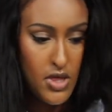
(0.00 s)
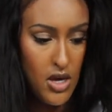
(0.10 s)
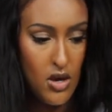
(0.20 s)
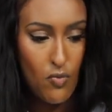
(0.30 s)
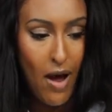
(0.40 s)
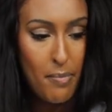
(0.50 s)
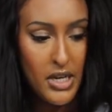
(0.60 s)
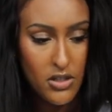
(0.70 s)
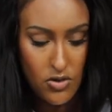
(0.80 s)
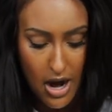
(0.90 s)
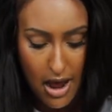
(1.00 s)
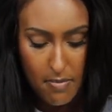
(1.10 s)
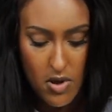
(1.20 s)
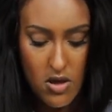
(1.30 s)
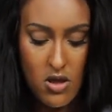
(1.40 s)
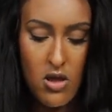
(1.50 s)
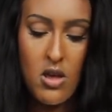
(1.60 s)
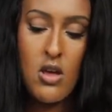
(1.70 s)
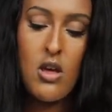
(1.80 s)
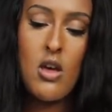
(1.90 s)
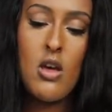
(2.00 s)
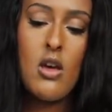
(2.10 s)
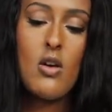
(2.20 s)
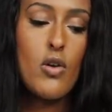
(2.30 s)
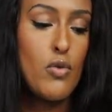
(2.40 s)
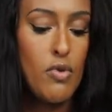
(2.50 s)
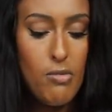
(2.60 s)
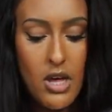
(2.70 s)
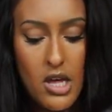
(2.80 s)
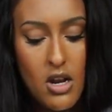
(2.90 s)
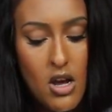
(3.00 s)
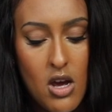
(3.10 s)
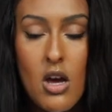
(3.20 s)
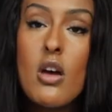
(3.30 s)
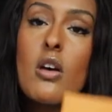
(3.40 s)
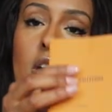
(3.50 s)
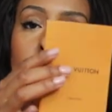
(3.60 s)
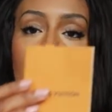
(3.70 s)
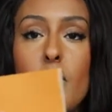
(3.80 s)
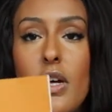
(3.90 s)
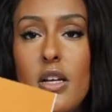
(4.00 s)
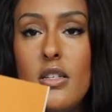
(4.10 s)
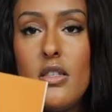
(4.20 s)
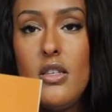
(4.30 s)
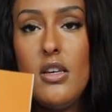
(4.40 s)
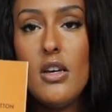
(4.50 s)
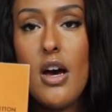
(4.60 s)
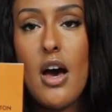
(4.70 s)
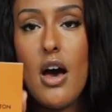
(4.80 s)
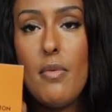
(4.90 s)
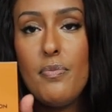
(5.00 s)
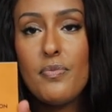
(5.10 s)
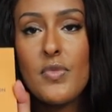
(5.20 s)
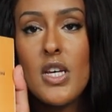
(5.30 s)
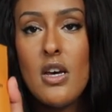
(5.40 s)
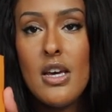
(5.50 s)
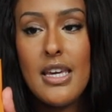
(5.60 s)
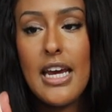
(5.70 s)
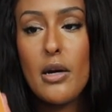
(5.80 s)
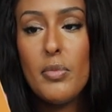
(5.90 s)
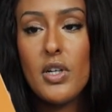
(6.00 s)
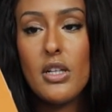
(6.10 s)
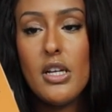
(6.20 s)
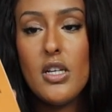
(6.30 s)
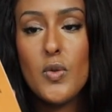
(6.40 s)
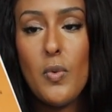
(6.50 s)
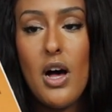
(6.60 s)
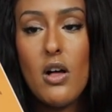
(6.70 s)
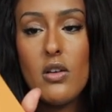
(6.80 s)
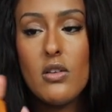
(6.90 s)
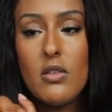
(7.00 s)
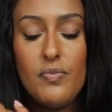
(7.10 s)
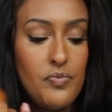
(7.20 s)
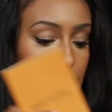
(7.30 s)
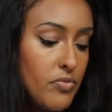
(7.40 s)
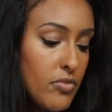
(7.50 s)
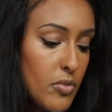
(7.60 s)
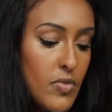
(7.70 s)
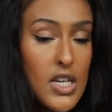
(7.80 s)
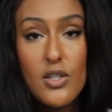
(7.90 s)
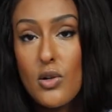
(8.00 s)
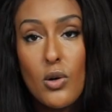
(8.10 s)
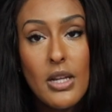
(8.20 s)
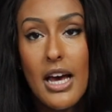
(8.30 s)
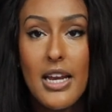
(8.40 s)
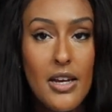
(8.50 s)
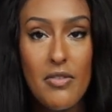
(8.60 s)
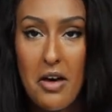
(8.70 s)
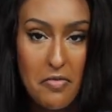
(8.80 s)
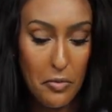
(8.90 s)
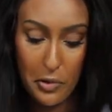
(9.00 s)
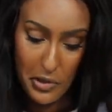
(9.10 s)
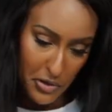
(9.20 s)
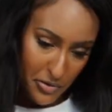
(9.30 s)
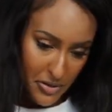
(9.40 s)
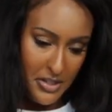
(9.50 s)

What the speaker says: the wrapping strap or the ribbon, as well as the care booklet as well. So don't let any of that fool you.